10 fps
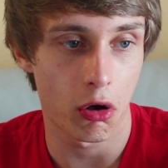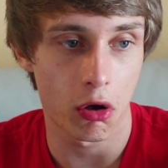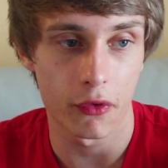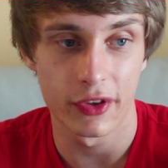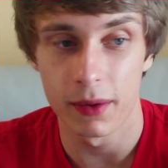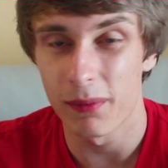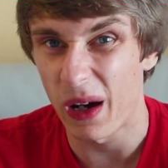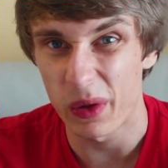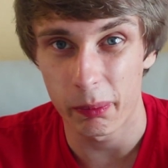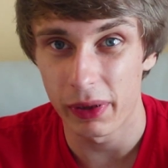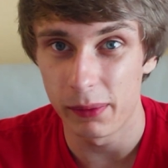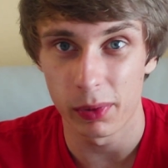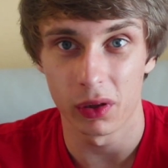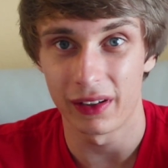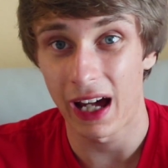on the amount of
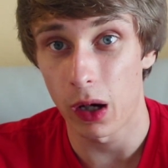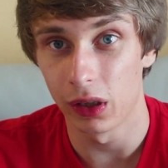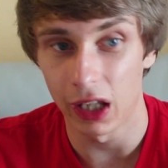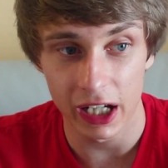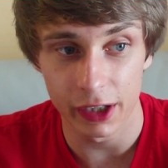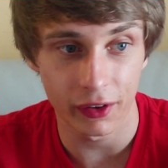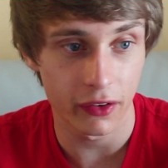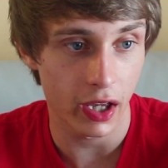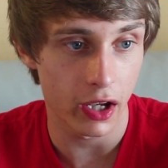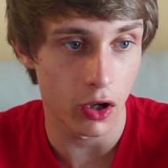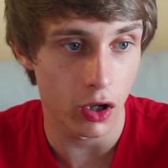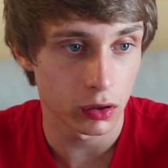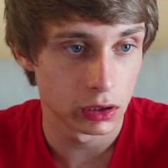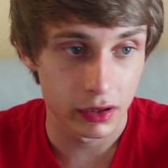people and how lively they are.